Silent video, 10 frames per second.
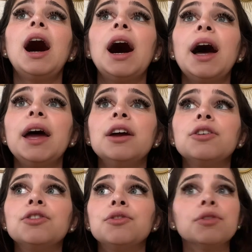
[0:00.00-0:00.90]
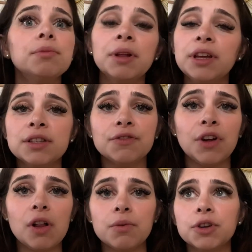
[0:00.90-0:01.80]
I grew to millions of
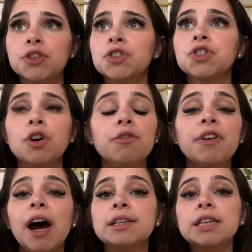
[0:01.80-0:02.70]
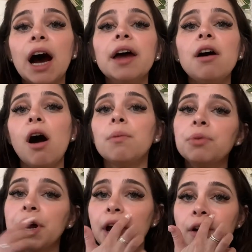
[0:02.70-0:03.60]
followers so fast. I
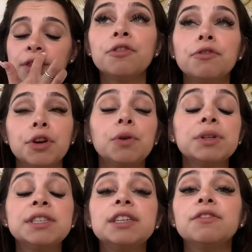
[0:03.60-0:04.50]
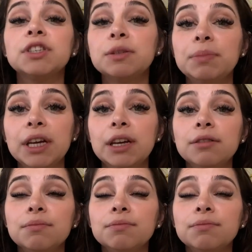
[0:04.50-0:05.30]
operate on this frequency of speed.